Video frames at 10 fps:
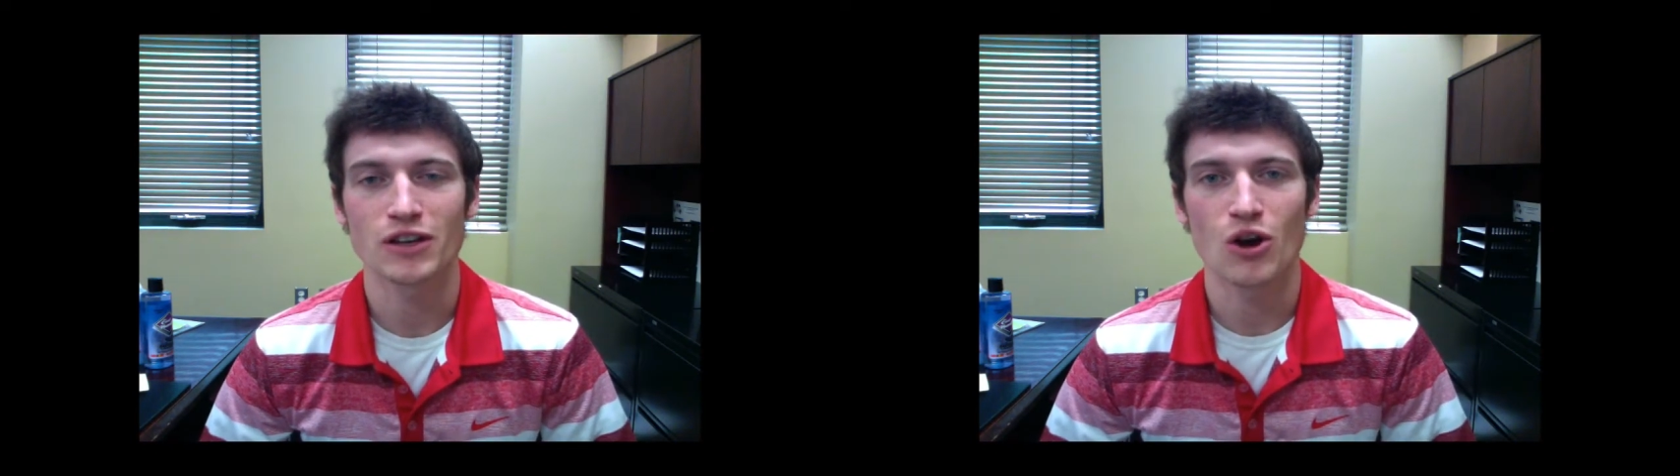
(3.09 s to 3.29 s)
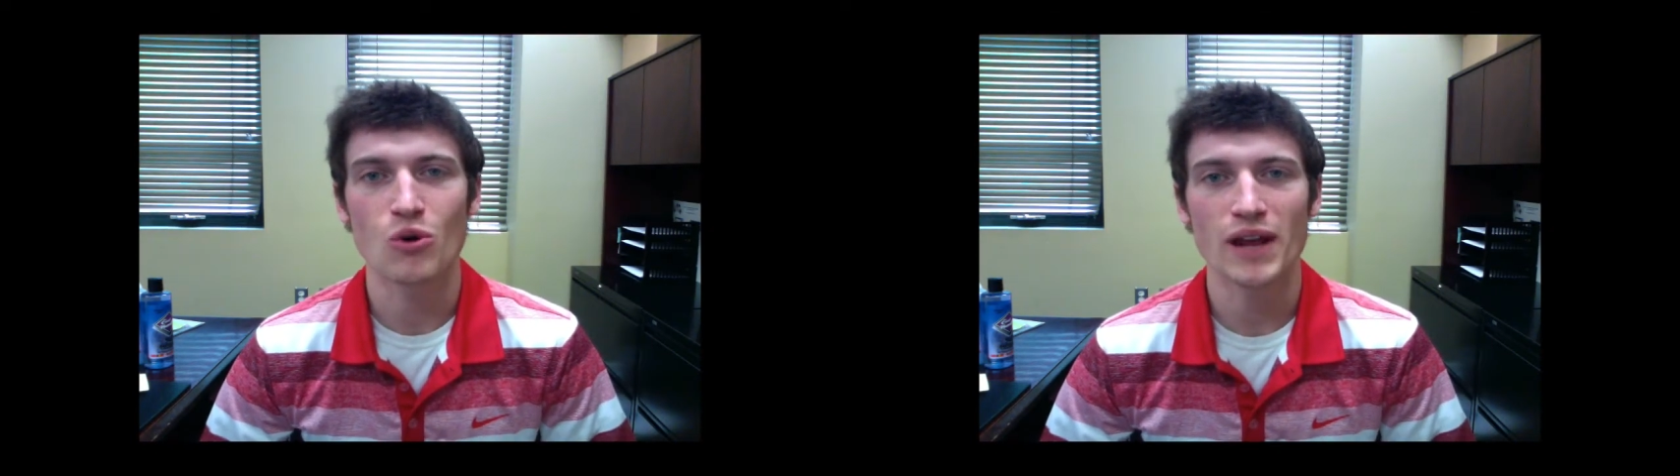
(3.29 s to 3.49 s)

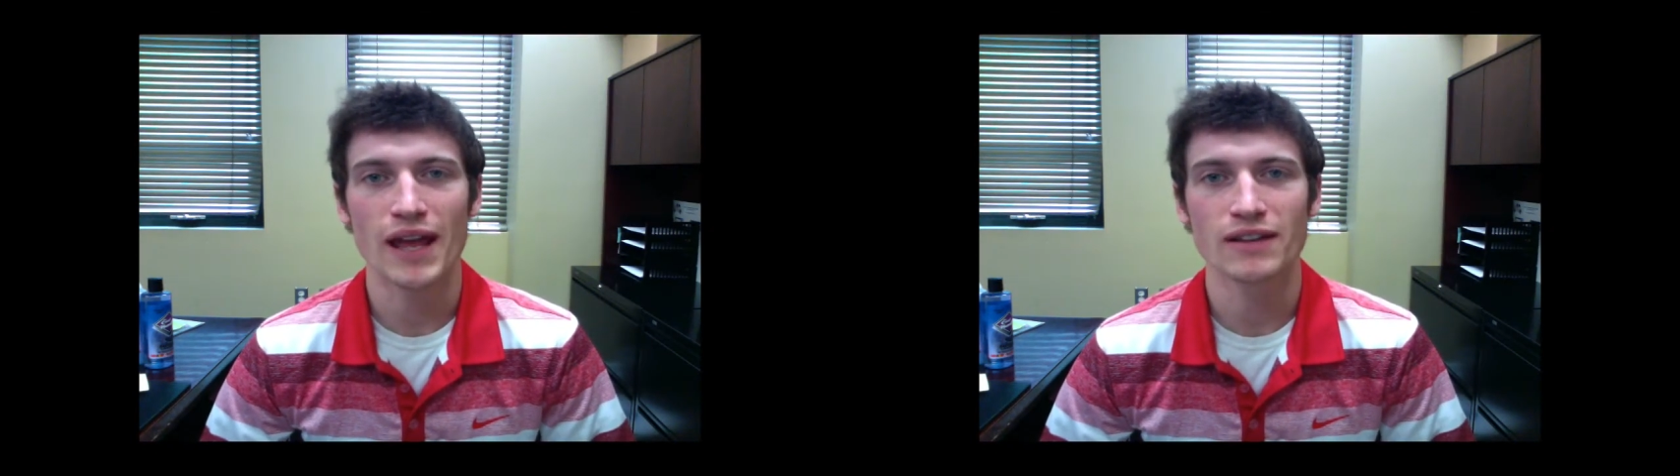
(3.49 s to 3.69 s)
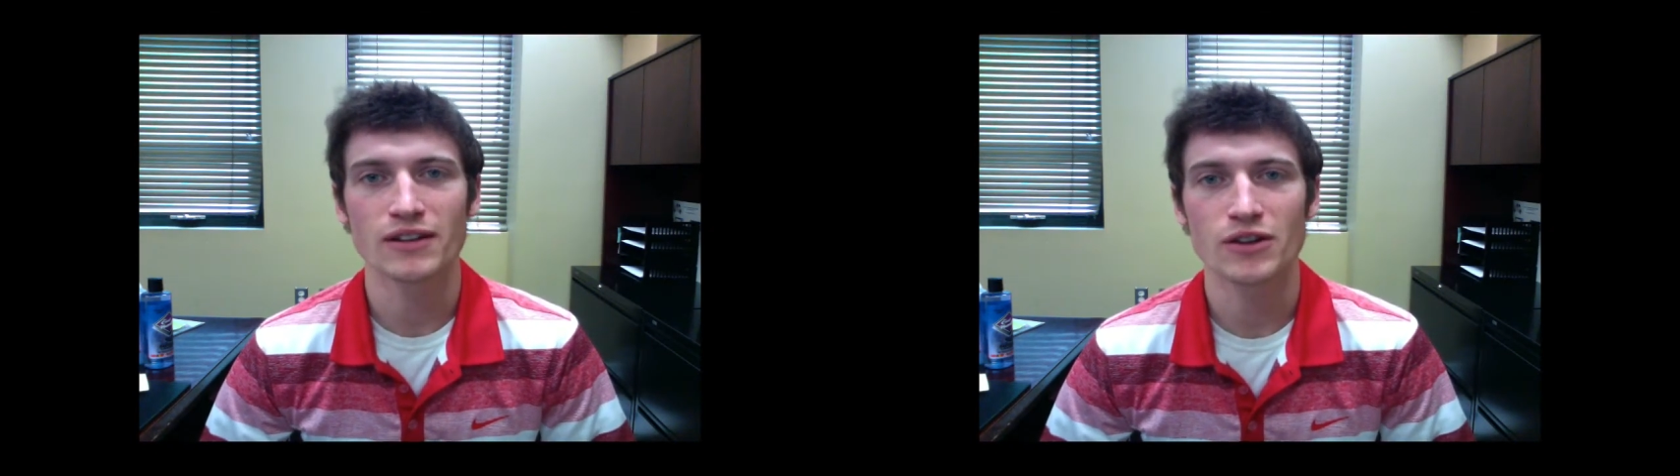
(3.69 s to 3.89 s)
Coat
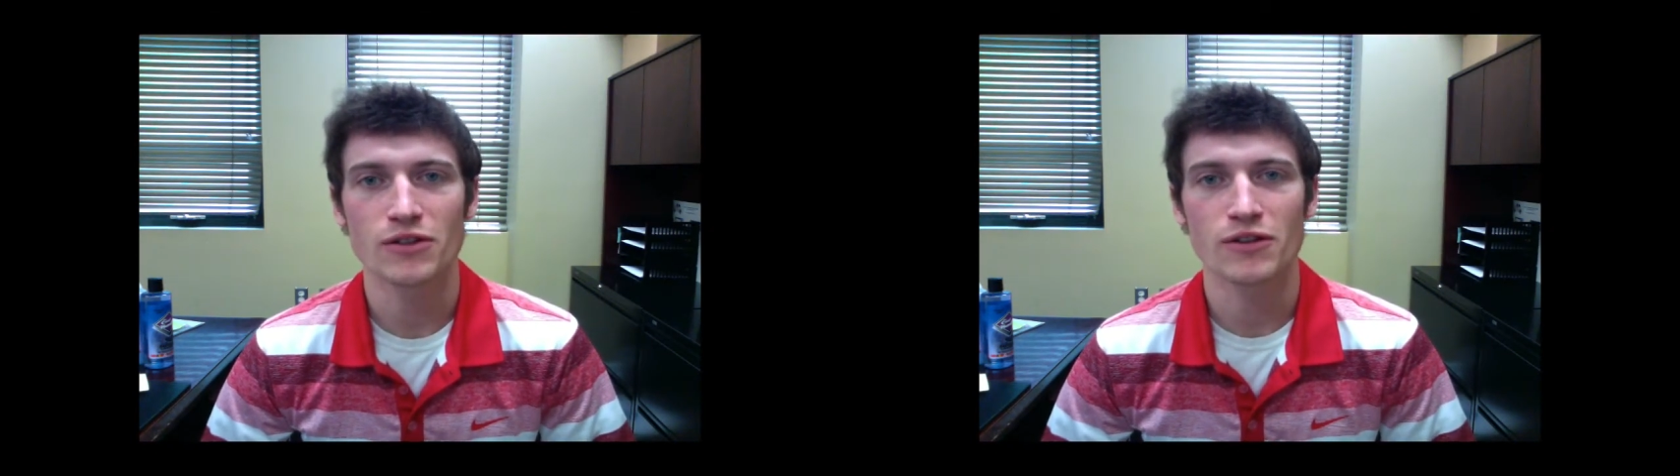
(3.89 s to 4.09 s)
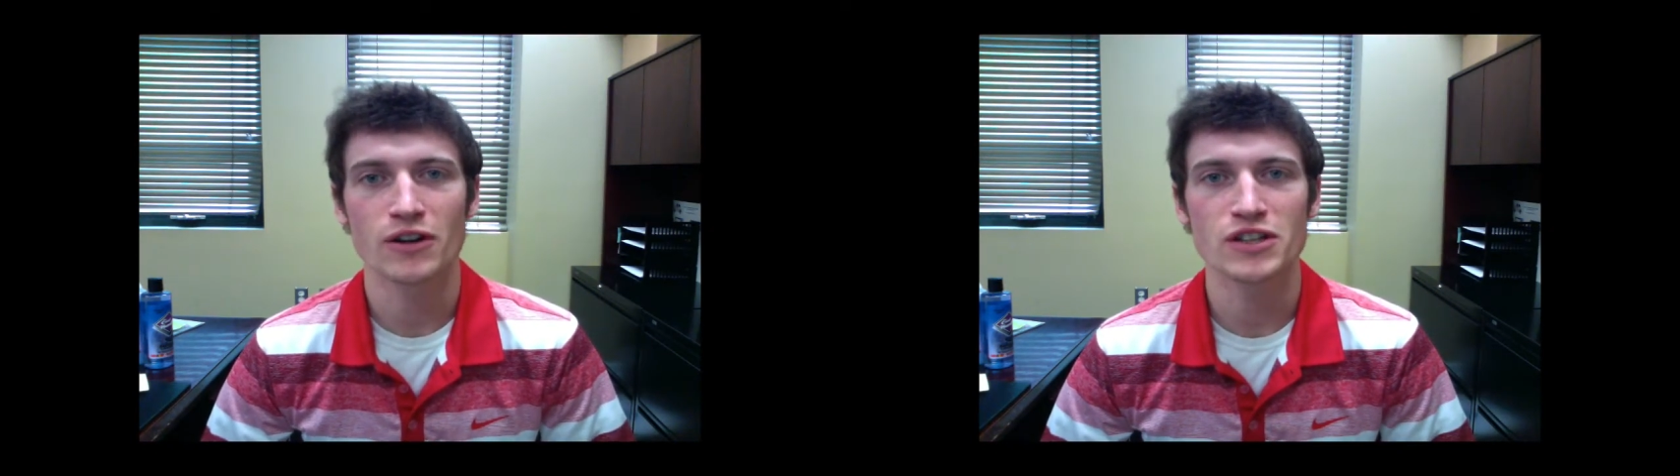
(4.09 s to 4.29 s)
Handler
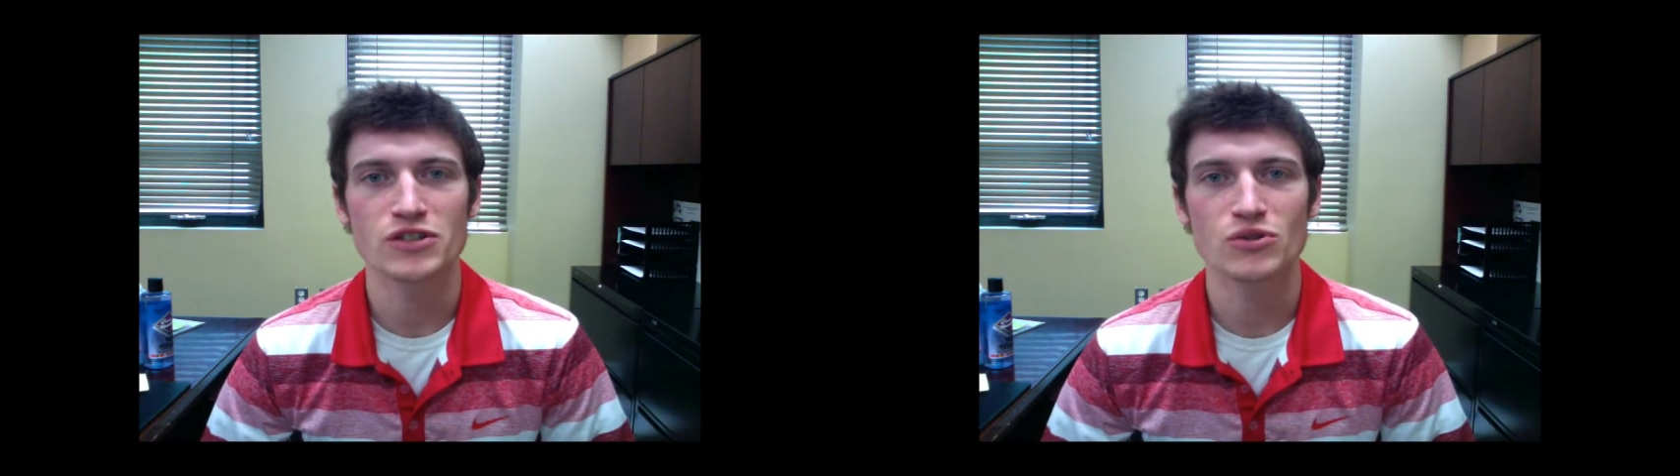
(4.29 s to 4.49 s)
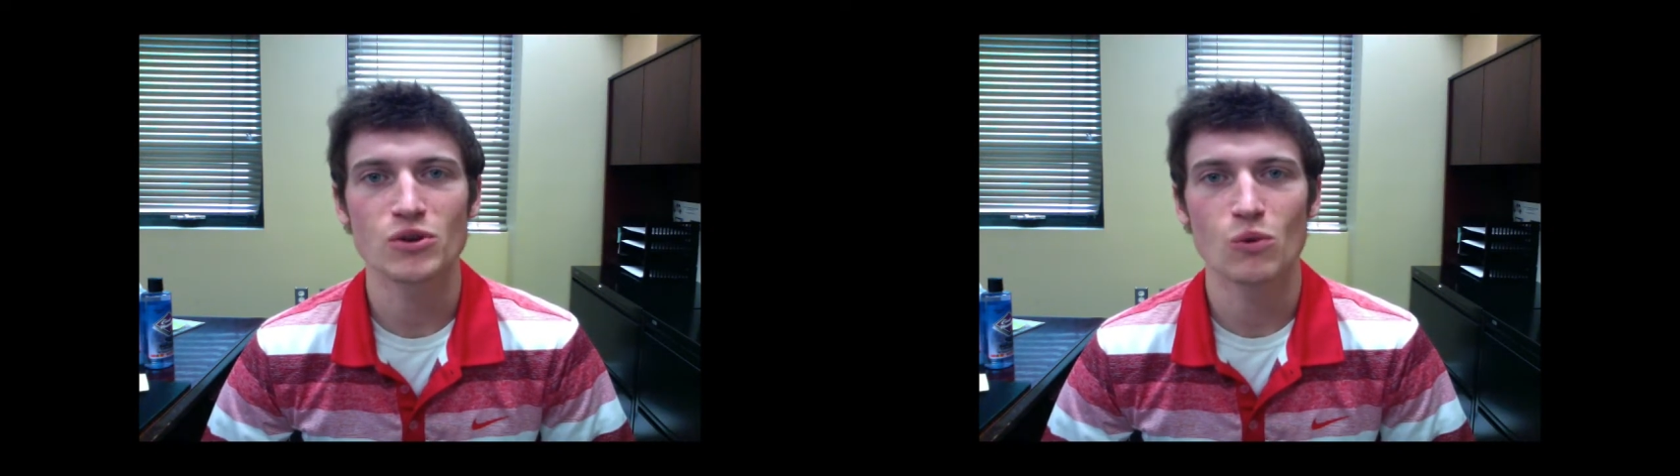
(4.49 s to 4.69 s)

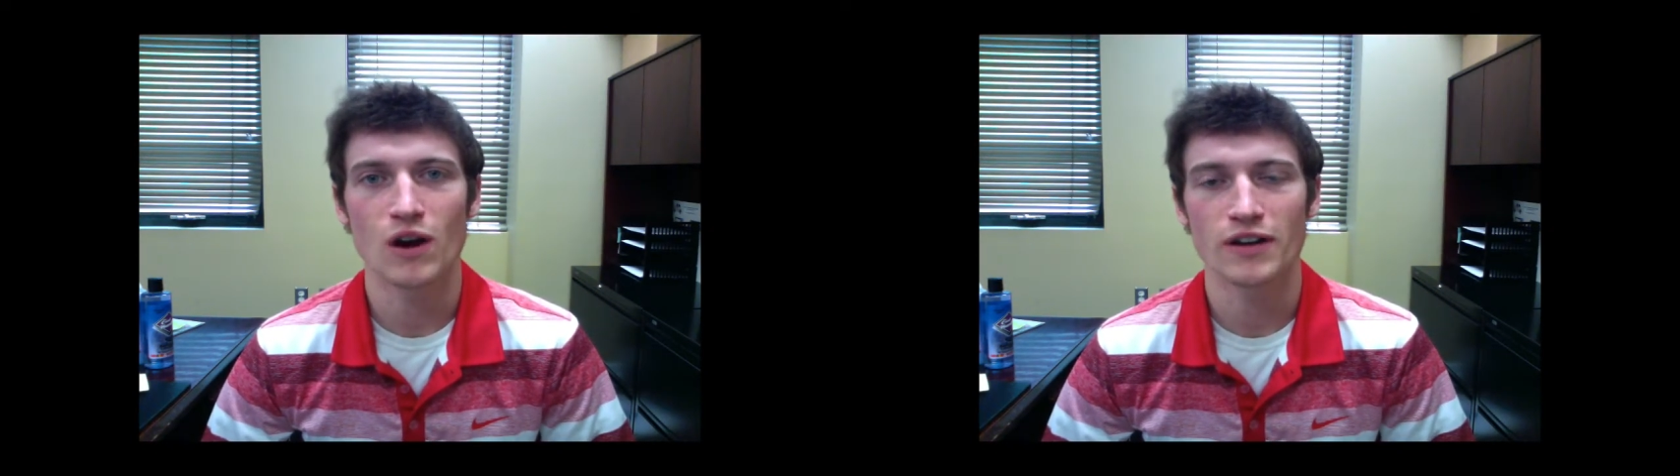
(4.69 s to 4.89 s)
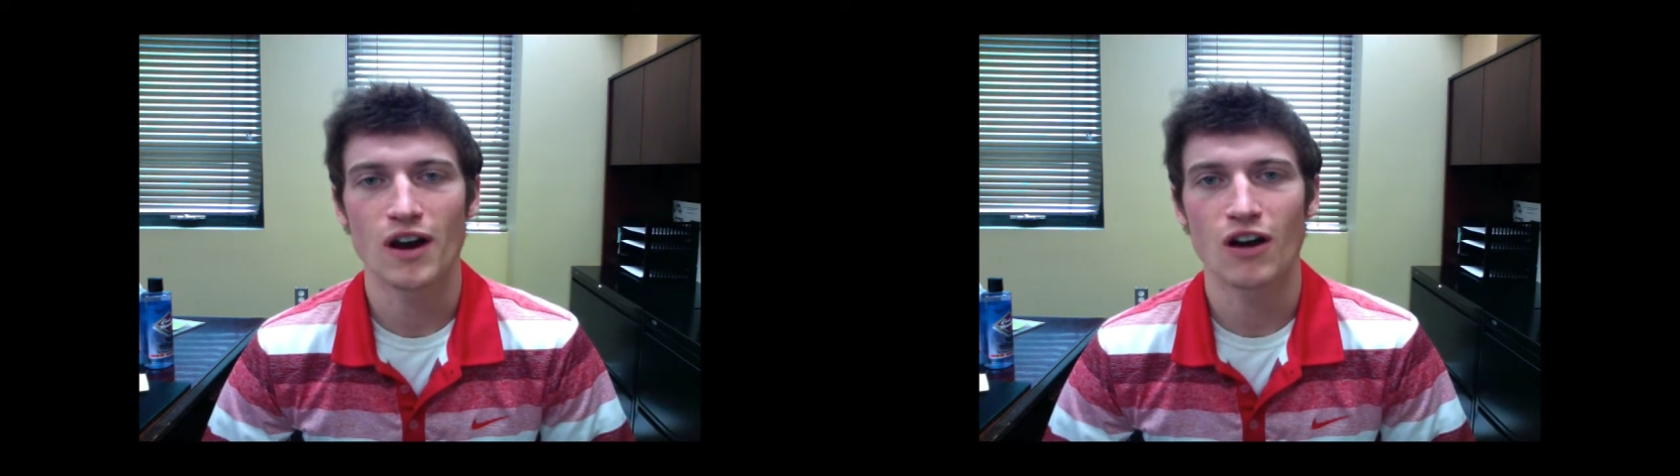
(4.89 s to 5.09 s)
32 to 1